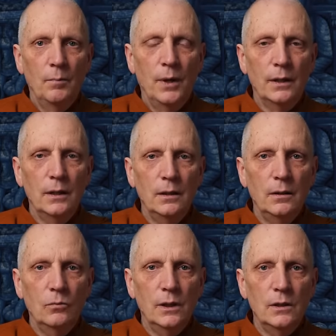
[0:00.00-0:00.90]
But
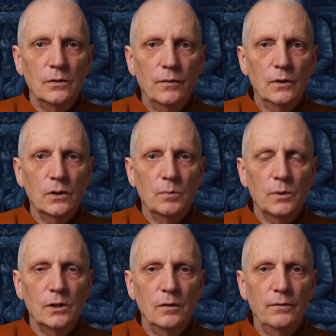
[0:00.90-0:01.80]
he, when he's very
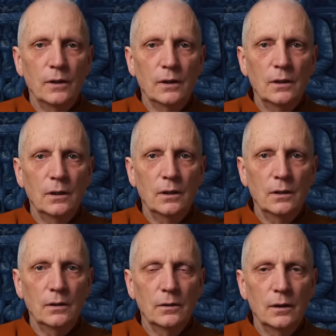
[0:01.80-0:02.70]

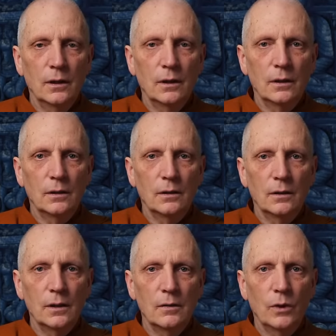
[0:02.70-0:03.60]
specific, uh,
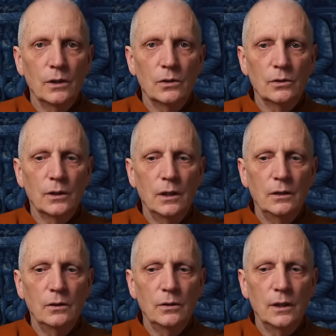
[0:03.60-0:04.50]
when he's looking
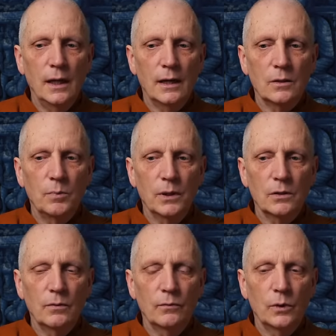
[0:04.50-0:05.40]
into the
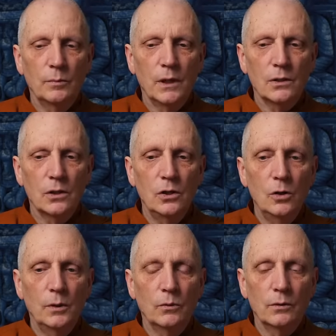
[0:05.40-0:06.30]
aspects of what makes a
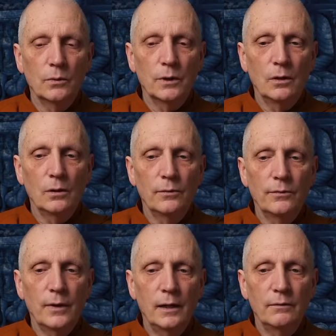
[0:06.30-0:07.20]
human, what we call the
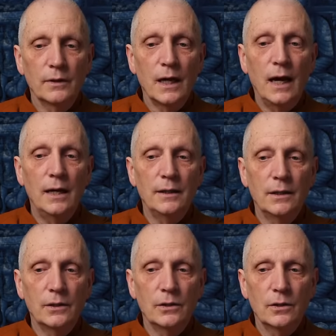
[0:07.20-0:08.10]
five
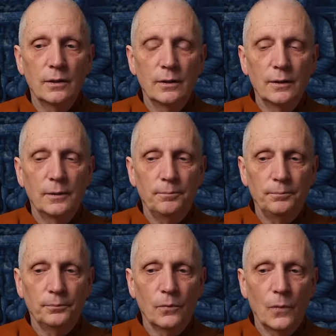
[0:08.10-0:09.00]
khandhas,
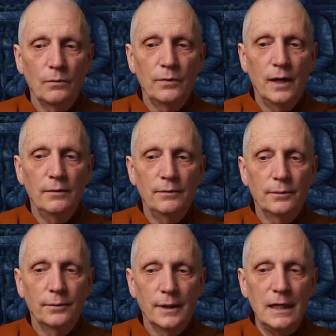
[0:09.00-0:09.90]
five
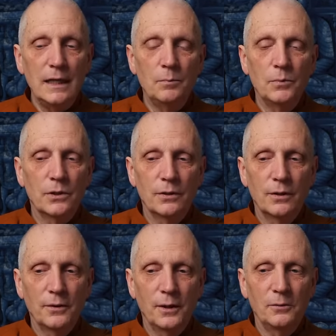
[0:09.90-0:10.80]
heaps
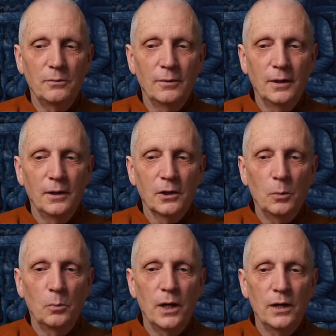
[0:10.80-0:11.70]
that
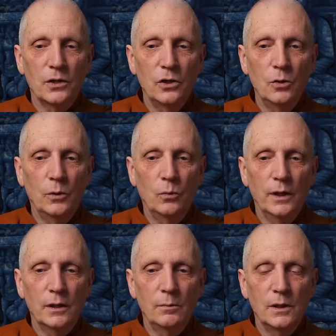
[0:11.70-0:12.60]
comprise the human.
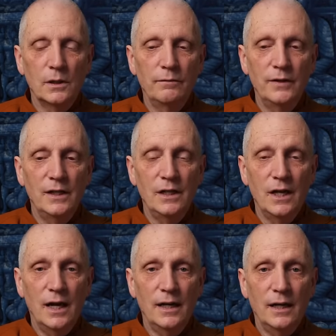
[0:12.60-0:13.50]
One of them is
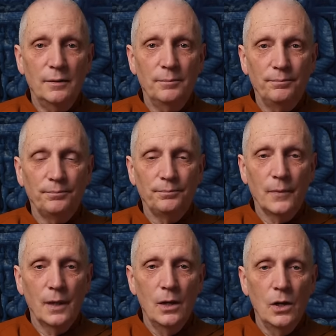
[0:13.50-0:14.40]
vijnana,
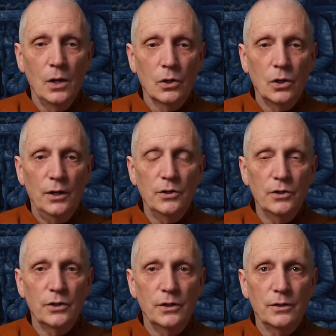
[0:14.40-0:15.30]

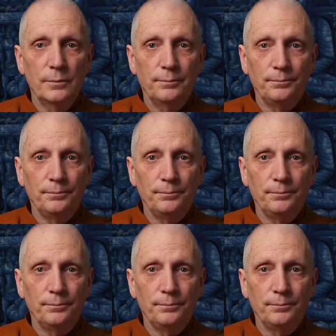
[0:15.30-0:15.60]
consciousness.